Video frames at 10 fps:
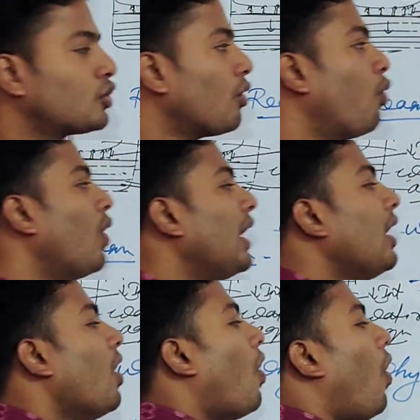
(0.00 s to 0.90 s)
so
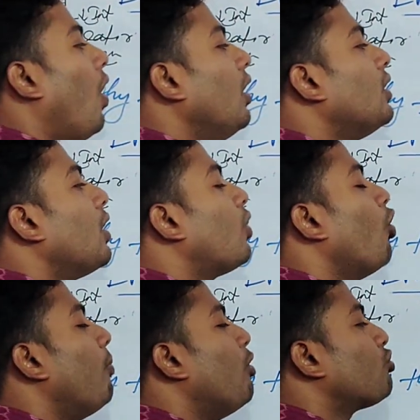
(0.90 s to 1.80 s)
when all the
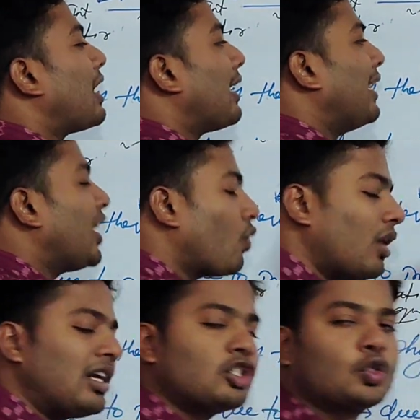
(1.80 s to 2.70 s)
globules are
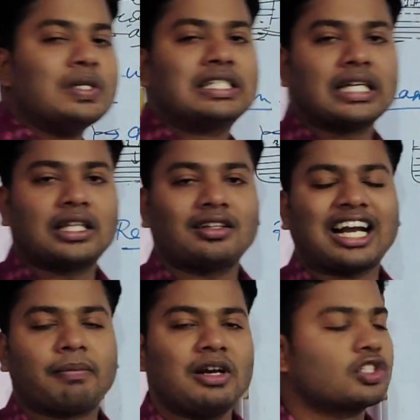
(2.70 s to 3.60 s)
recoalesced to each other,
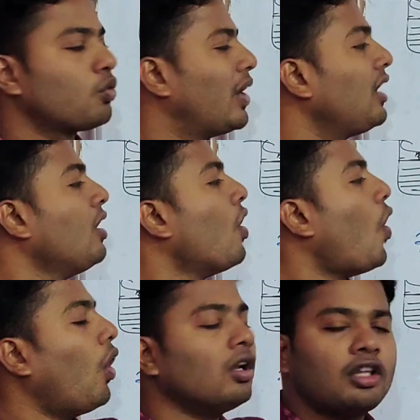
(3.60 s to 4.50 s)
that means when
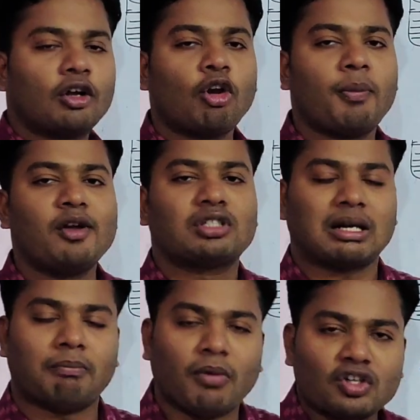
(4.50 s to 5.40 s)
all the globules
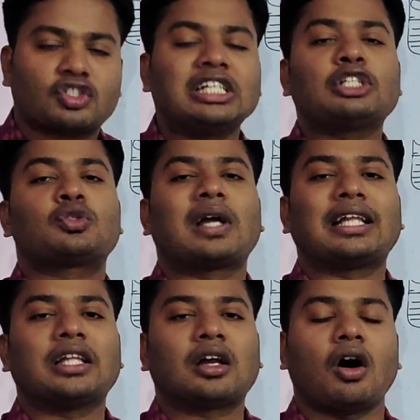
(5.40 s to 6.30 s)
are merging
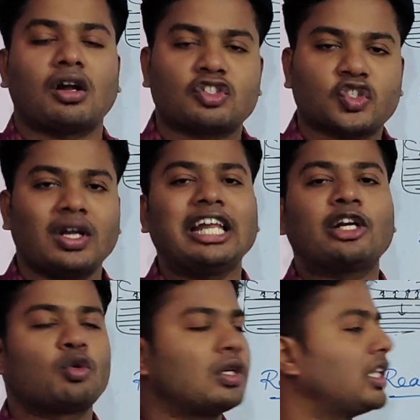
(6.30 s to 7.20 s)
together or
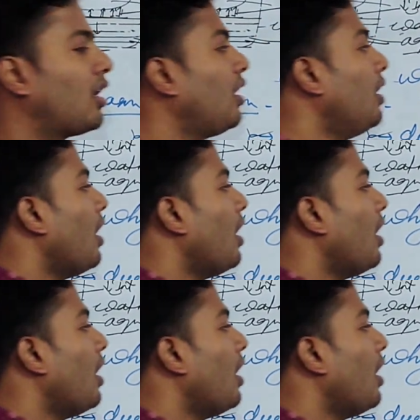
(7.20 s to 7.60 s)
joining together